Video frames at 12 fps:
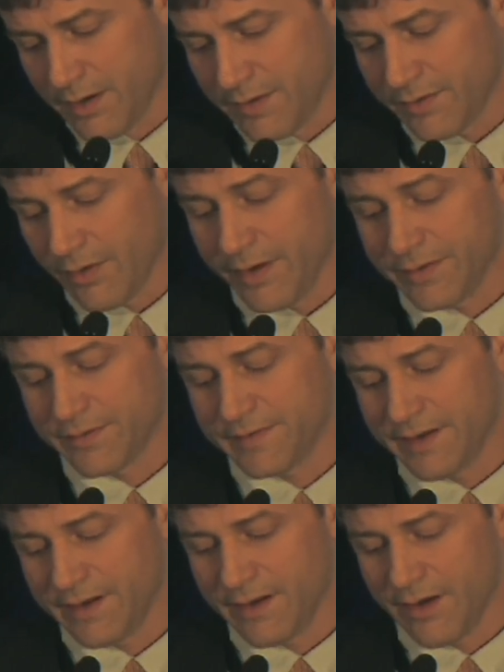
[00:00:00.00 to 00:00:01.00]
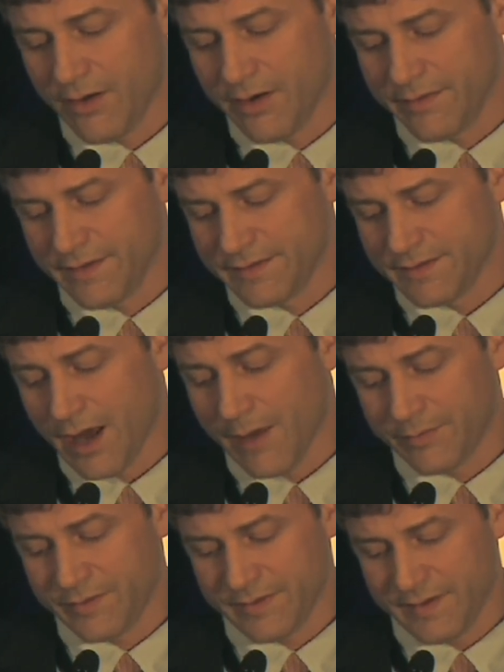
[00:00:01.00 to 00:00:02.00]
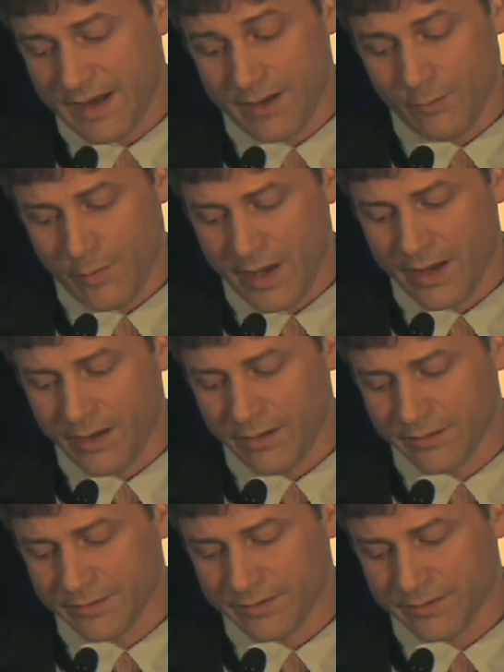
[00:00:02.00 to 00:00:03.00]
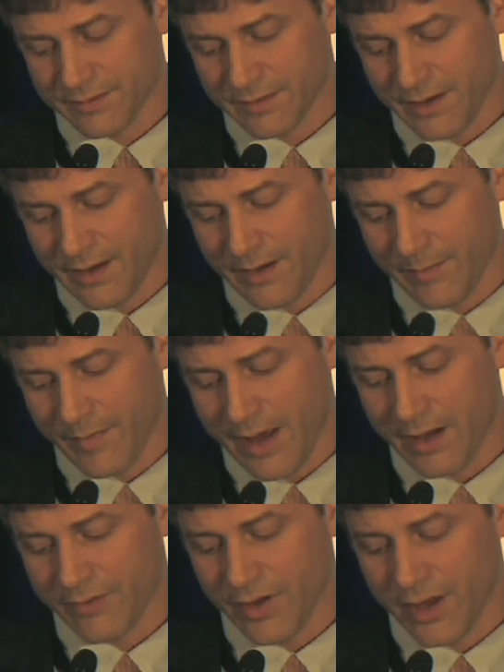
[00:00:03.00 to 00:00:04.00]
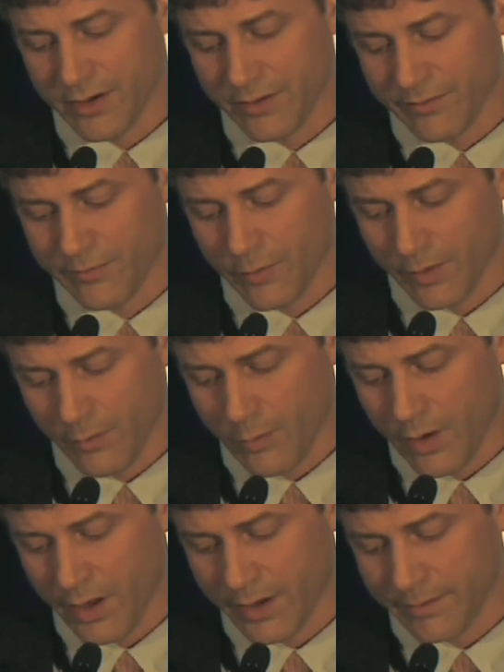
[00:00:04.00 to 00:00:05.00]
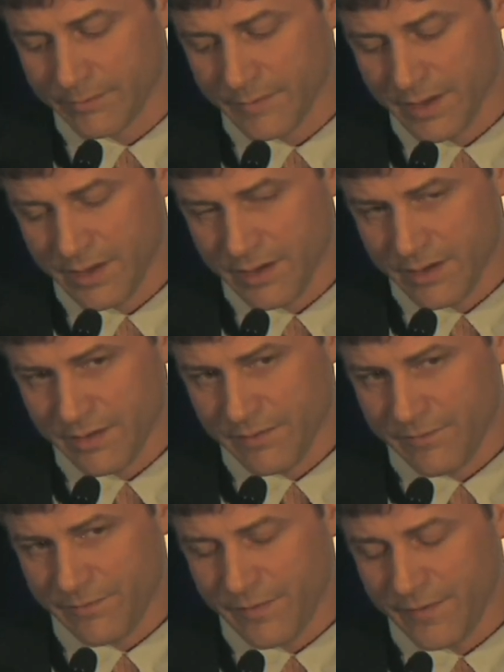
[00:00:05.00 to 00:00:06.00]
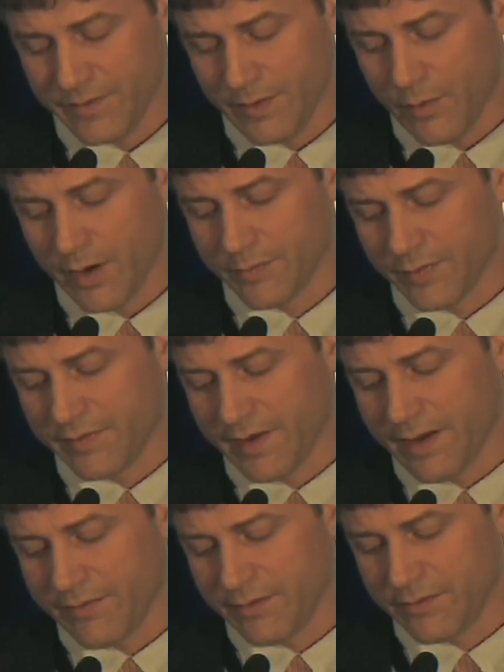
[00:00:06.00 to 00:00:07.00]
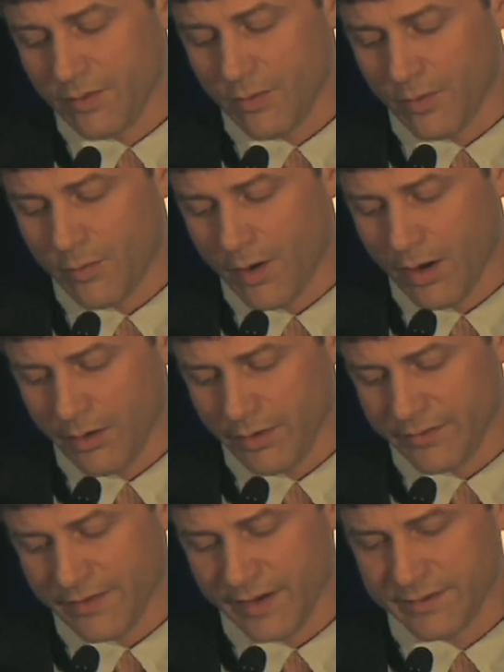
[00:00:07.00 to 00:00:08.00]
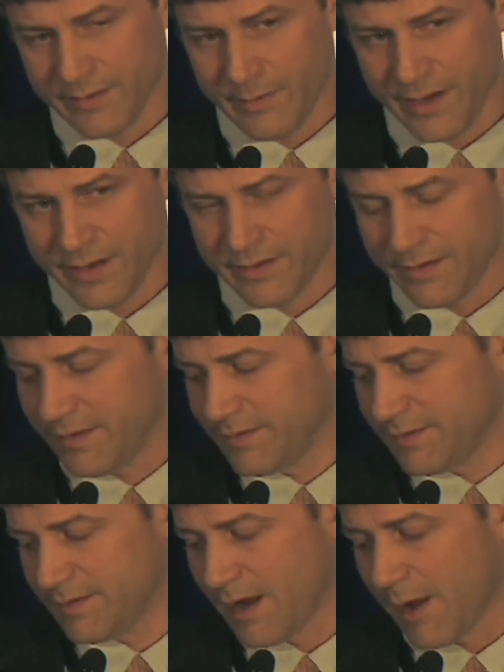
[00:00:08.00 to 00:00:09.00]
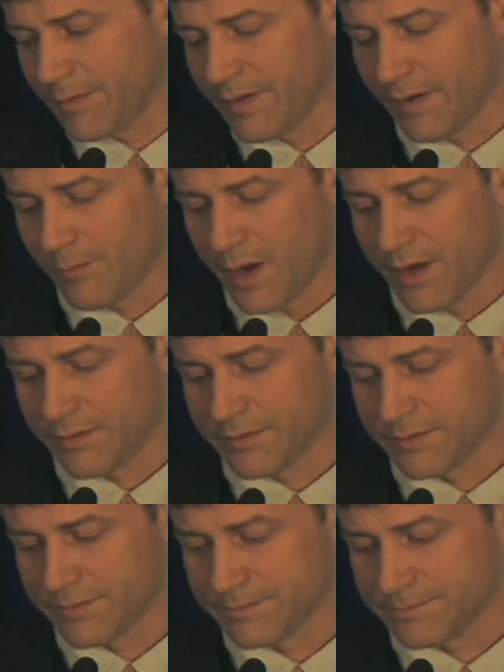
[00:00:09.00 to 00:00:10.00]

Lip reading: So interesting to note, of these top 10 wells out of 141, 51% of the total water injected went into these top 10 wells.